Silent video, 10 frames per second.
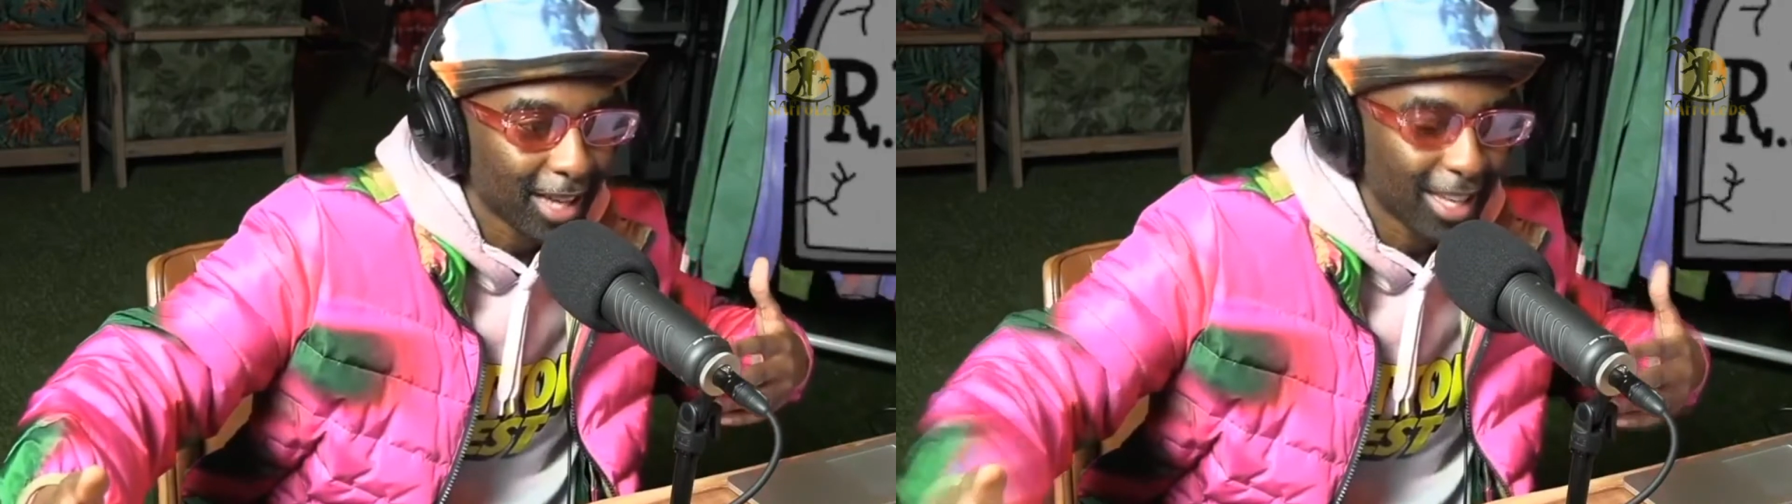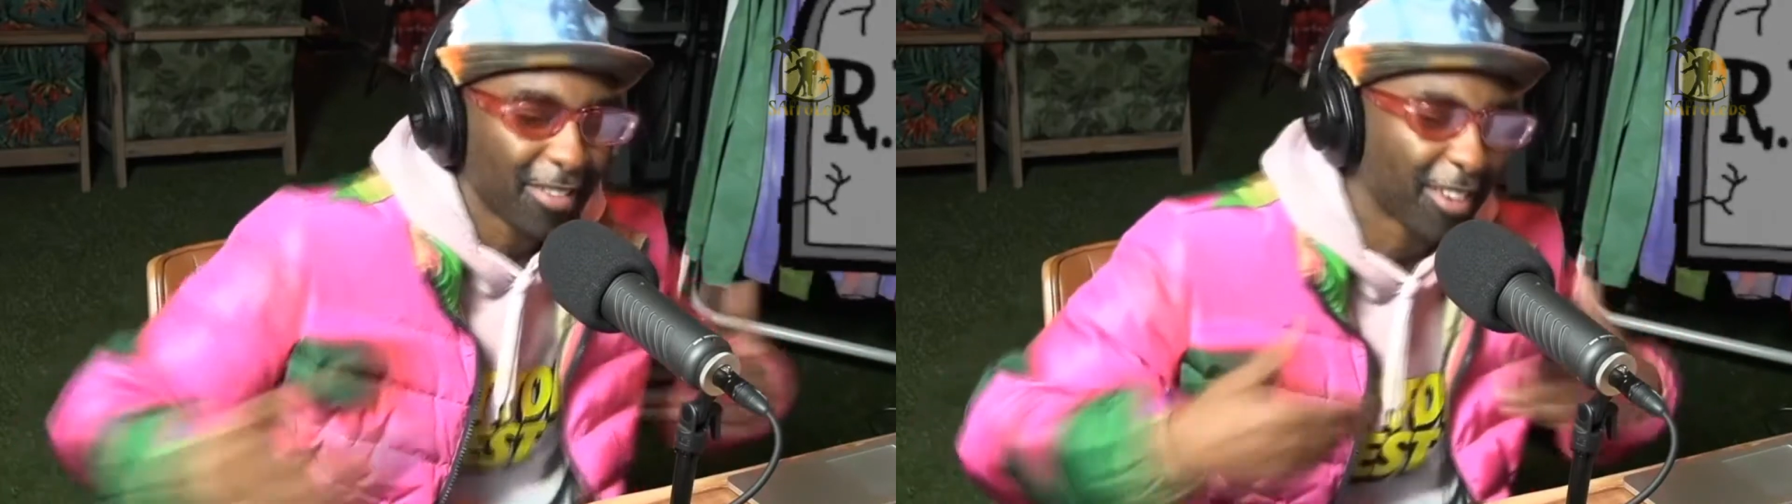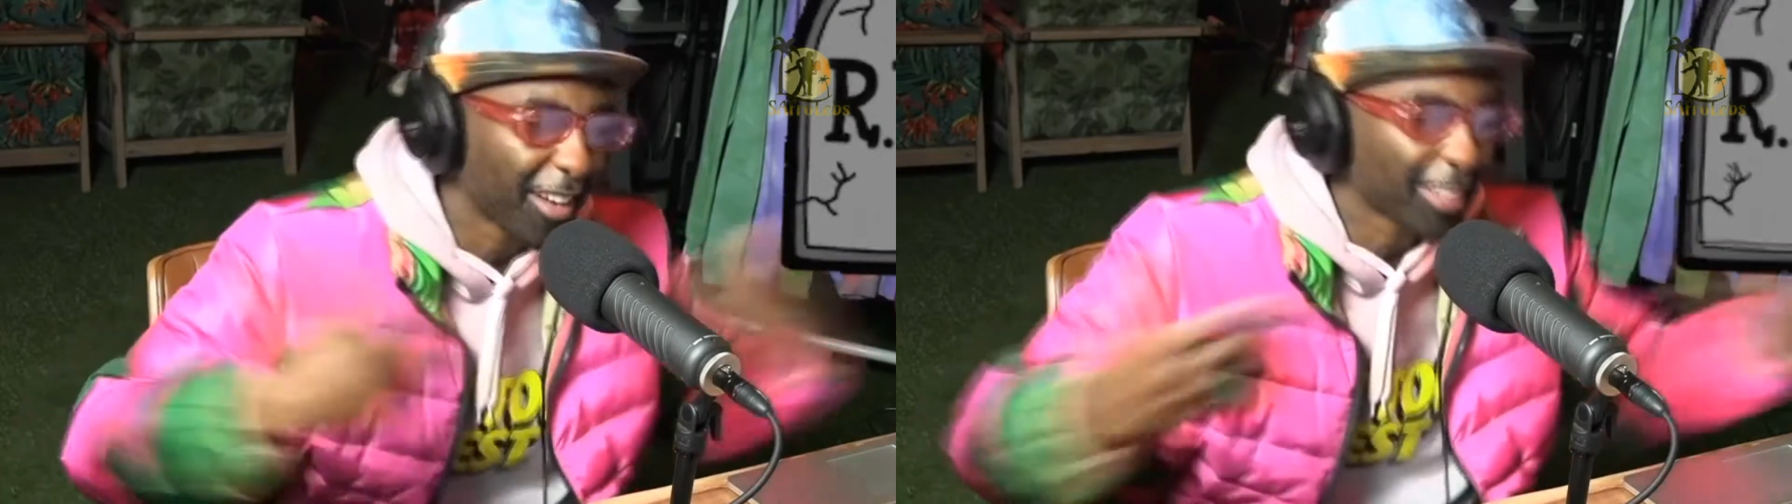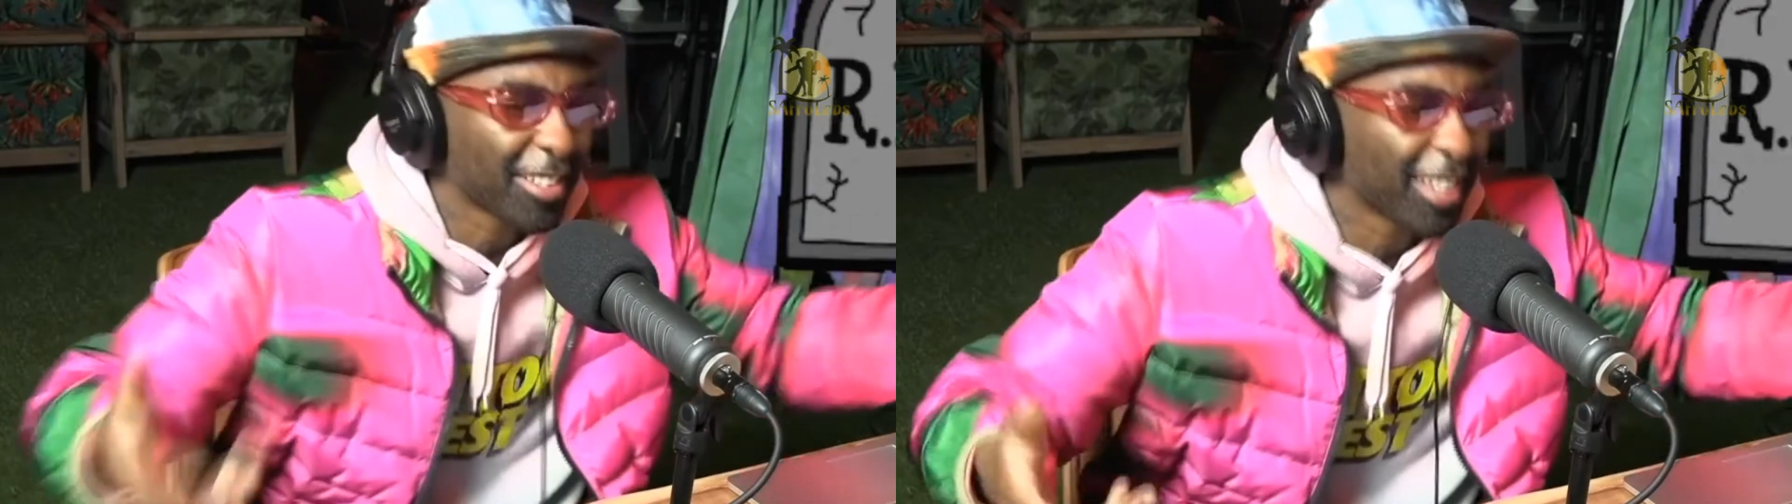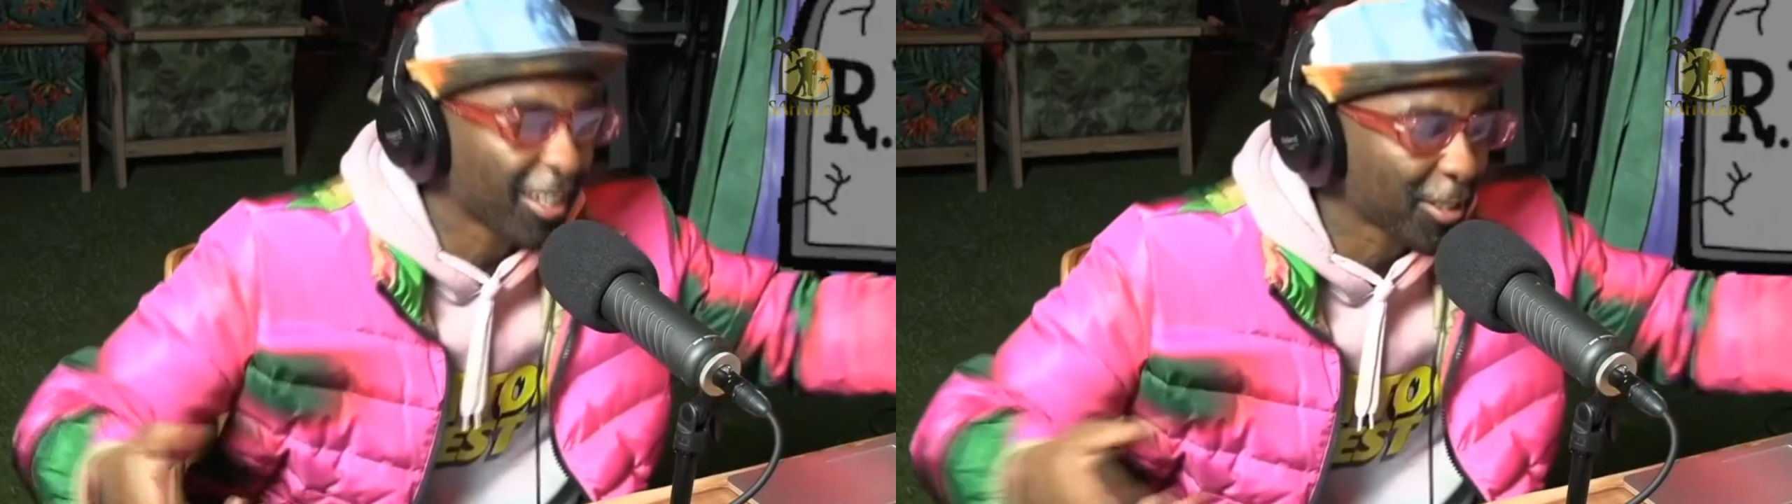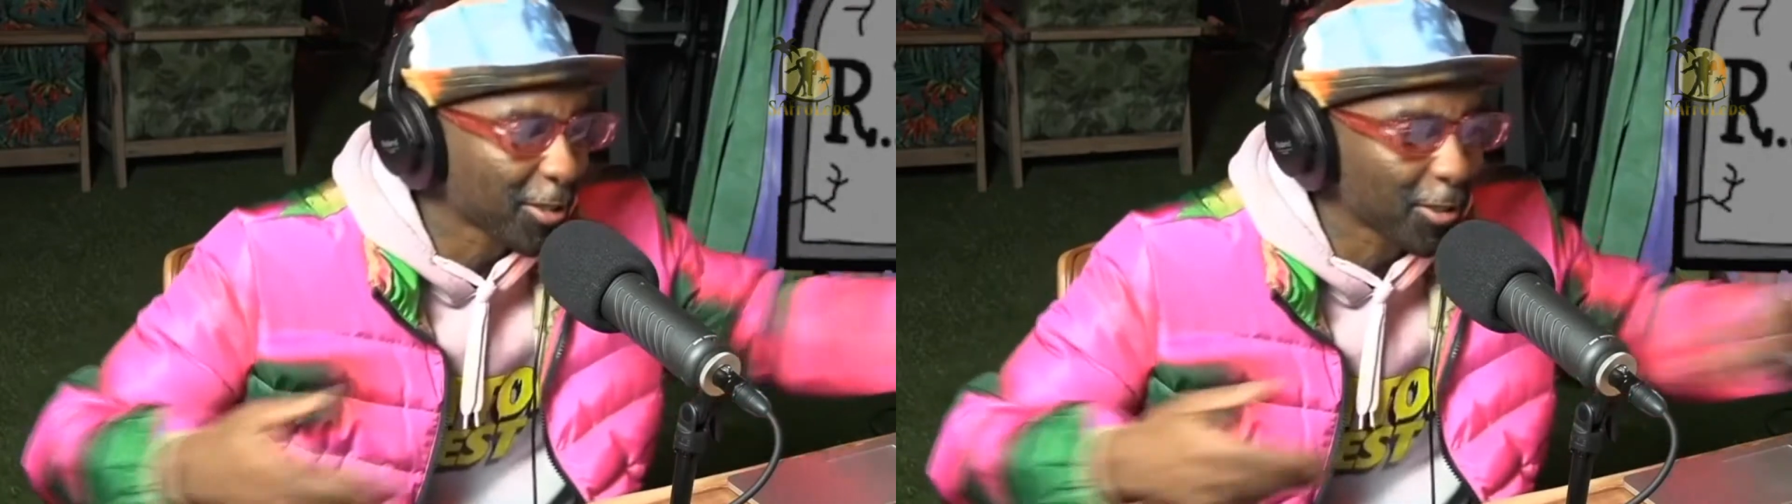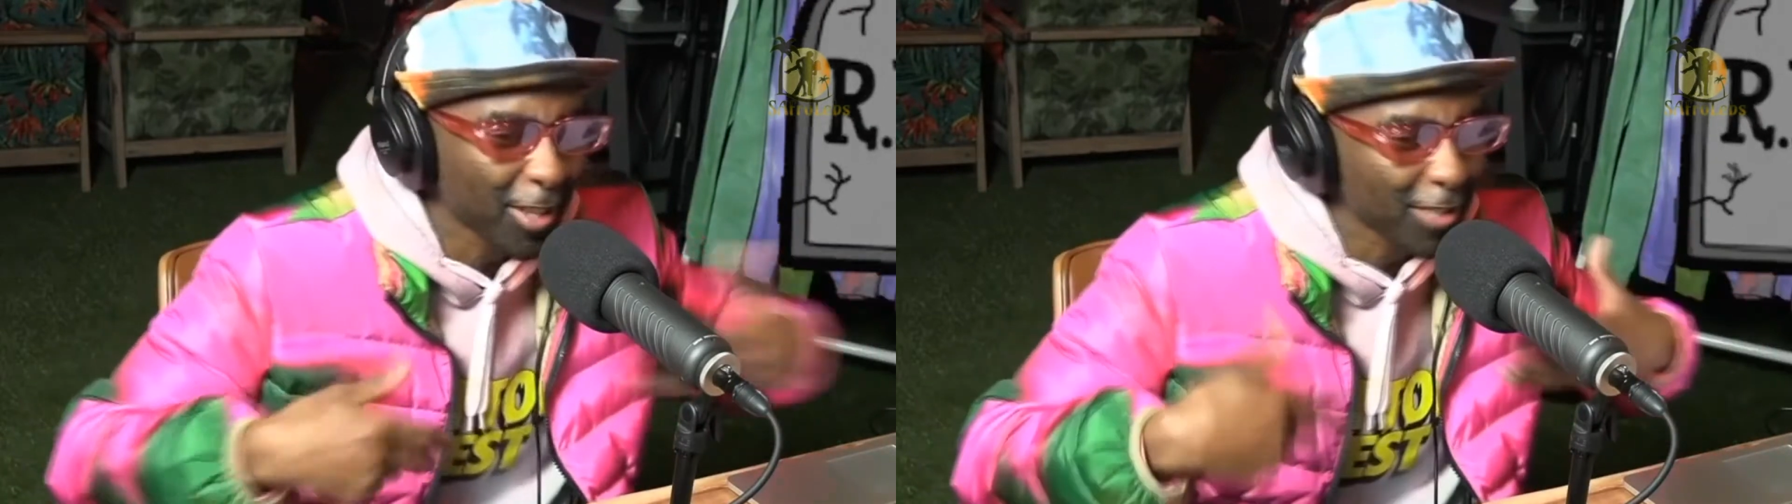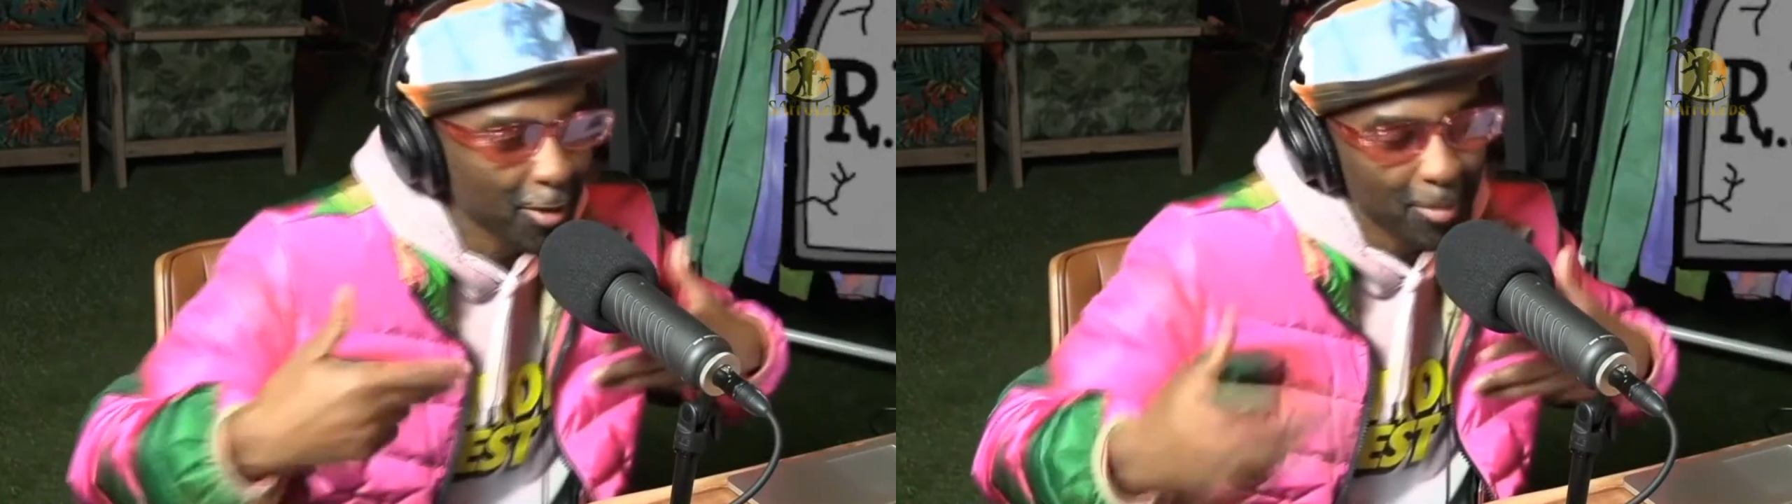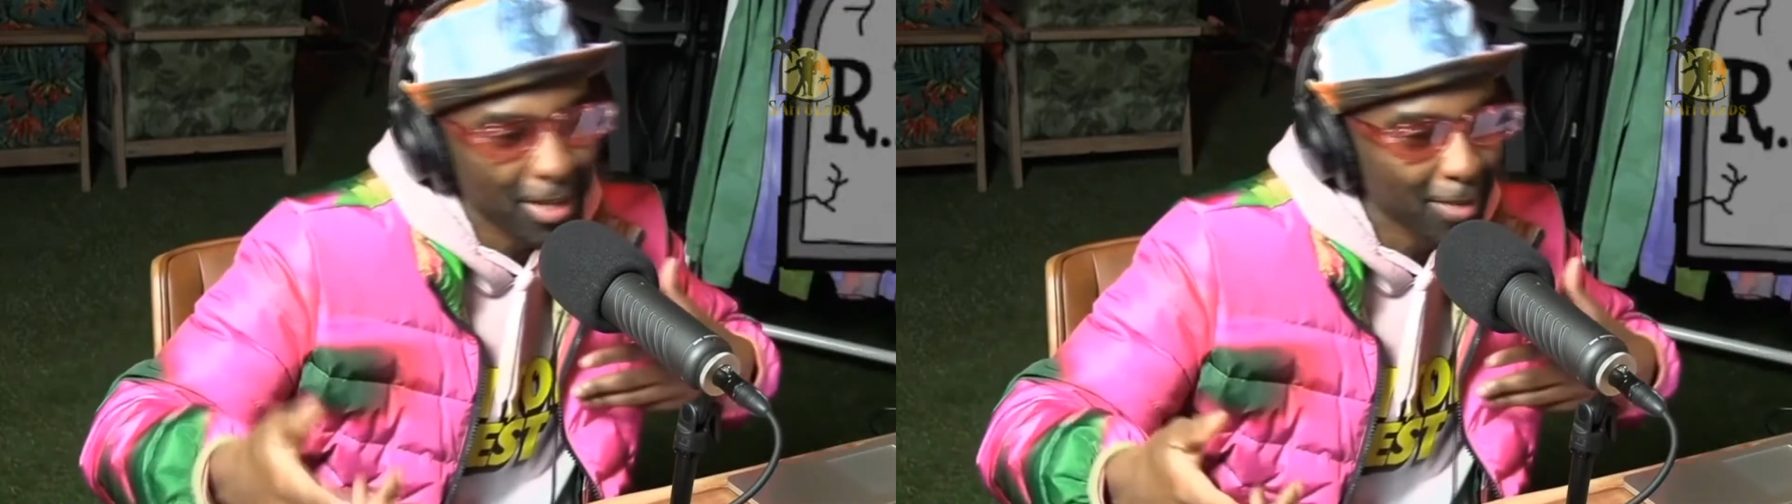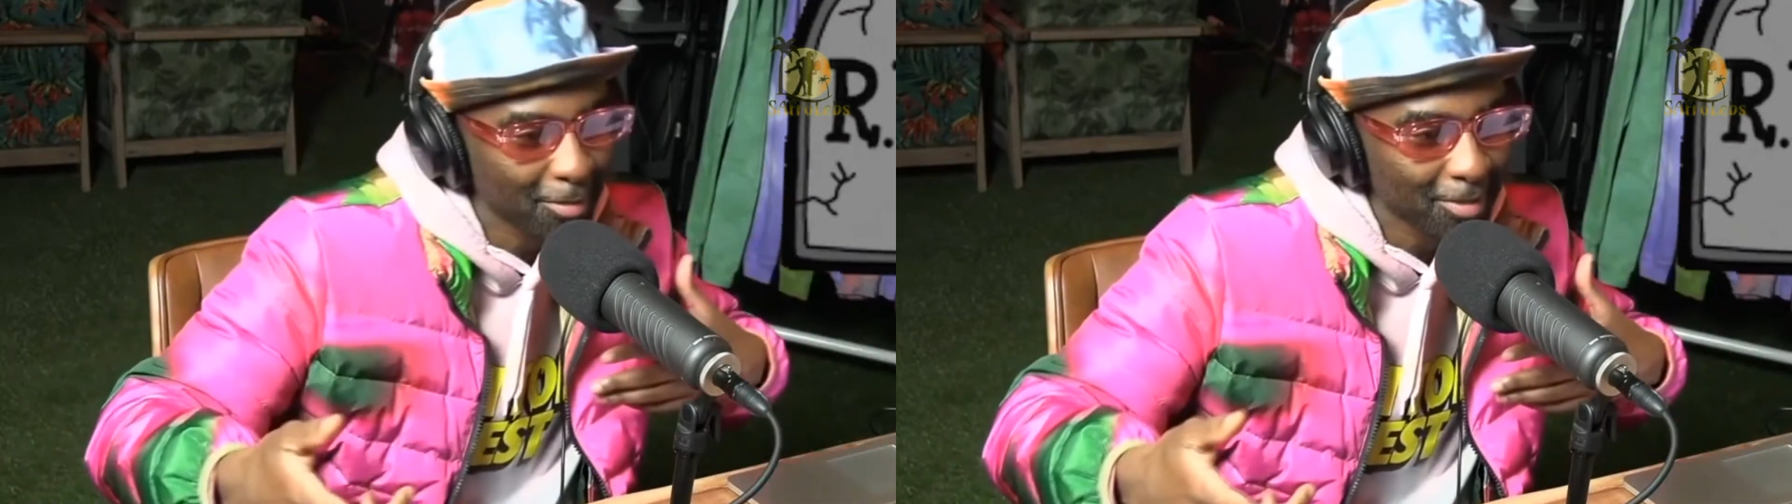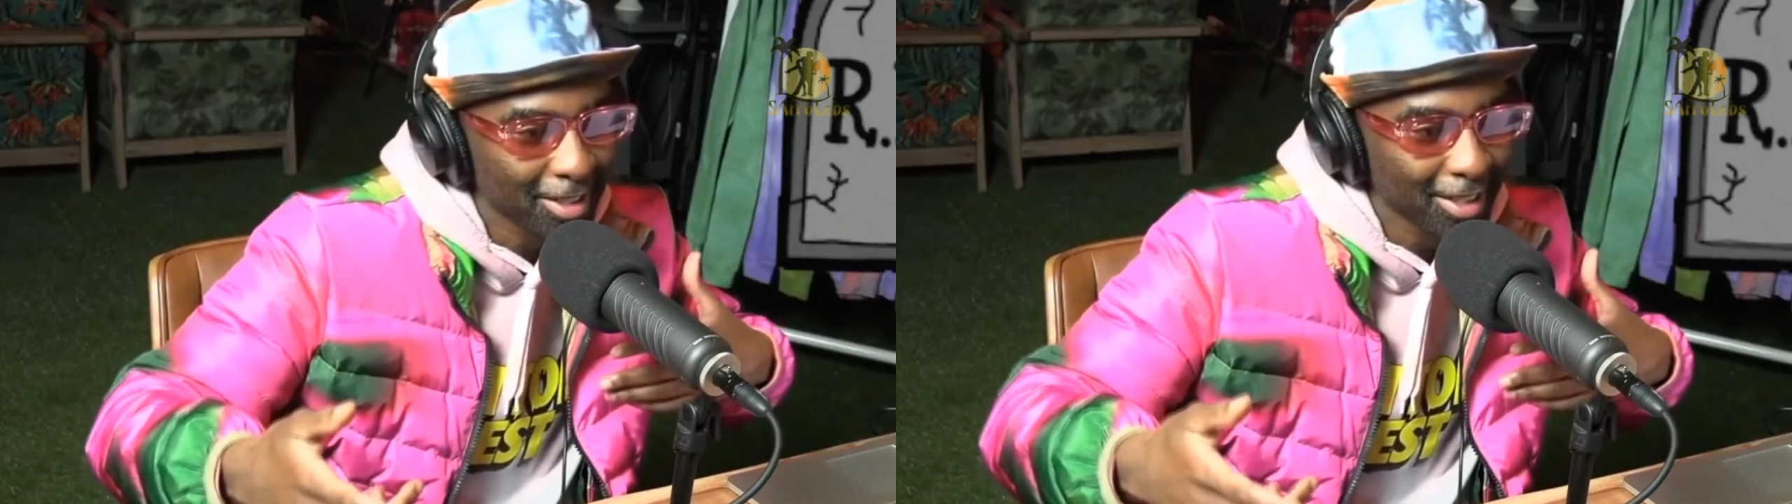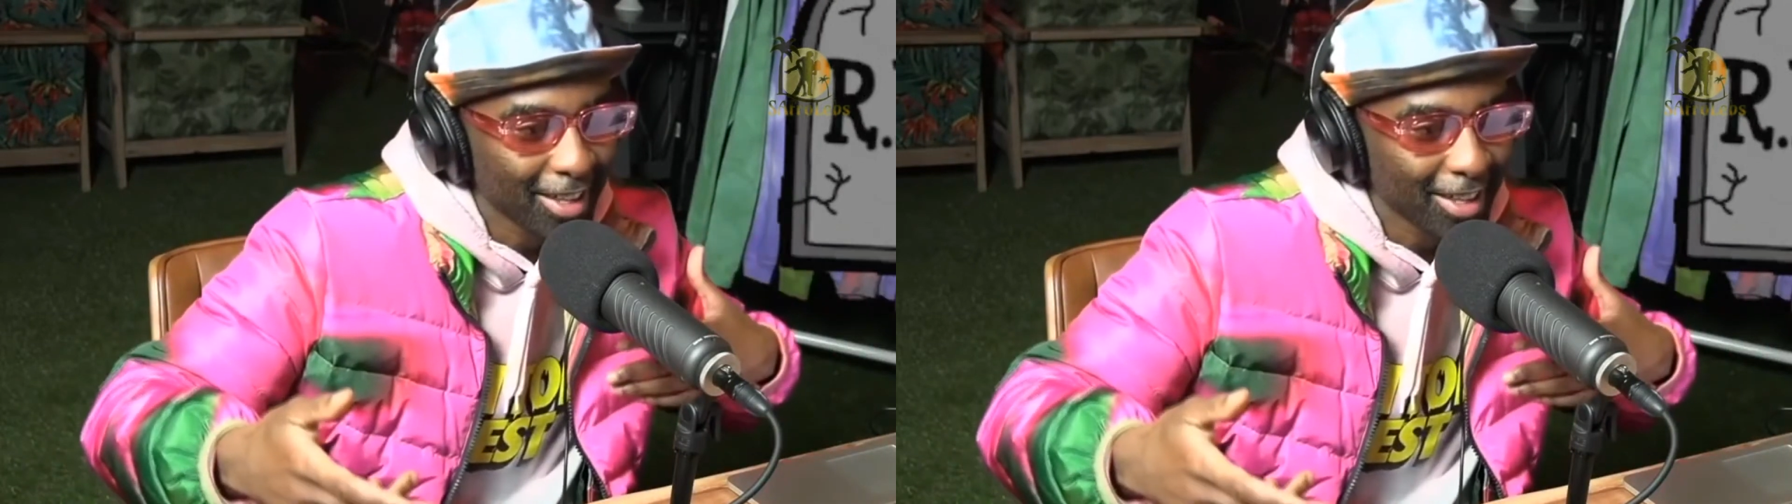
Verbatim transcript: I never got to hear those stories from him.